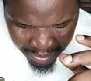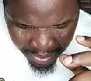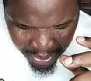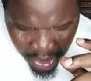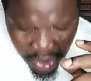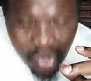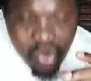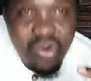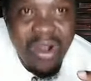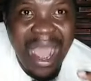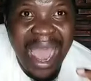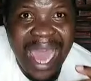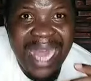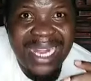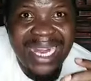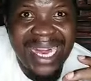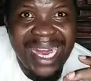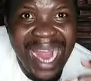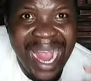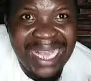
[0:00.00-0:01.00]
You are
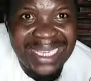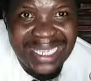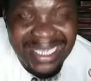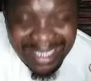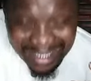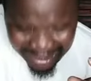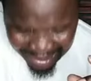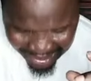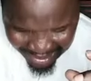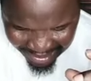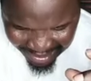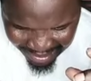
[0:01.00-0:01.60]
cursed